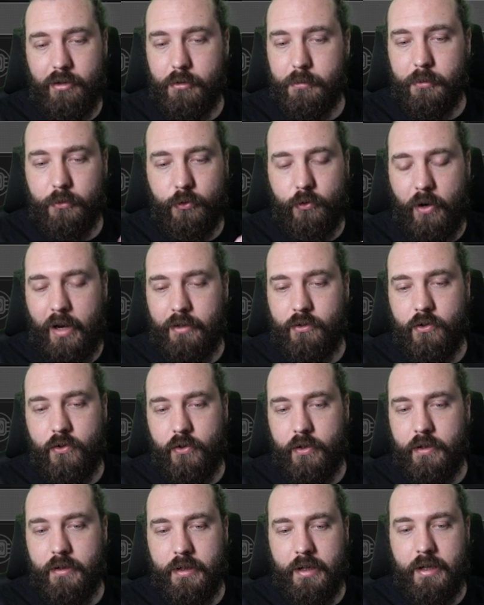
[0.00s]

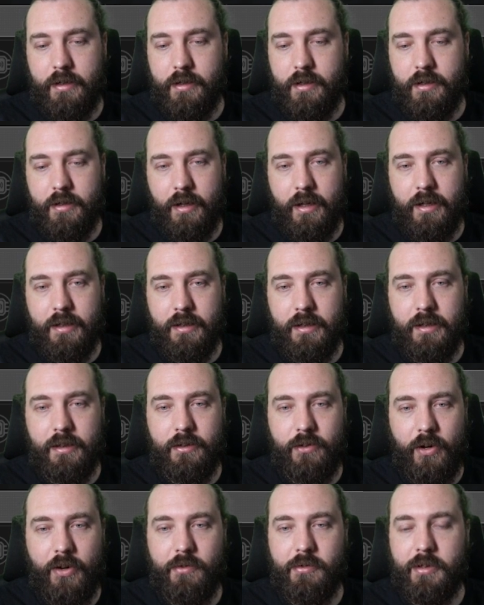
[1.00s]
strategy at the end of the day. It
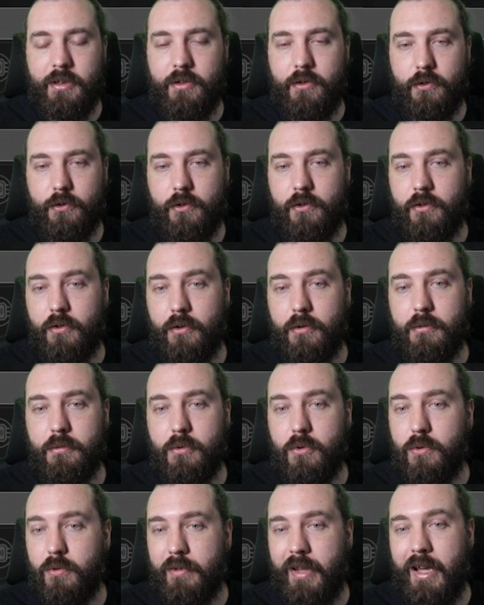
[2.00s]
generally doesn't do
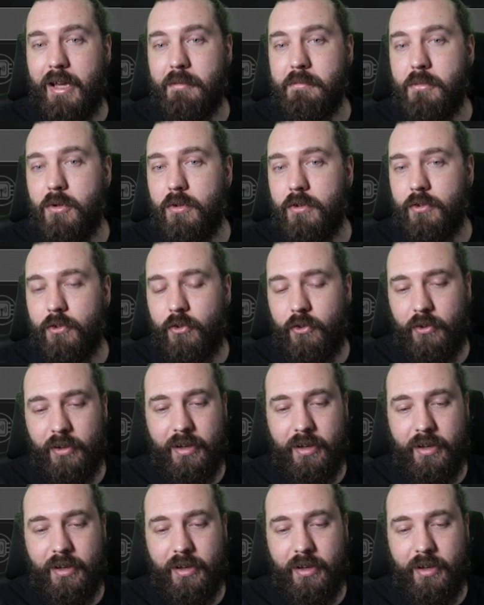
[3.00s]
all that much,